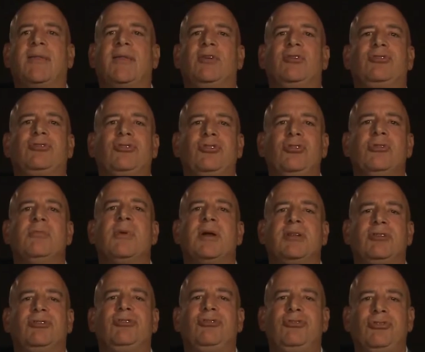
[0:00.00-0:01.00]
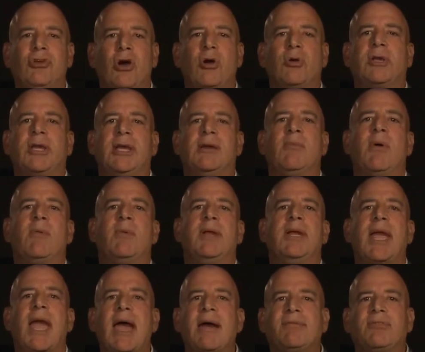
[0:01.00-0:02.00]
There's too much joking. When we
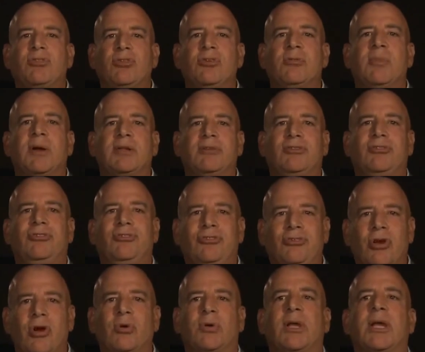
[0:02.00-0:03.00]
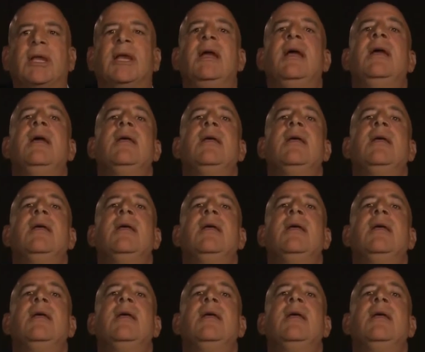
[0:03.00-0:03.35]
have too much joking,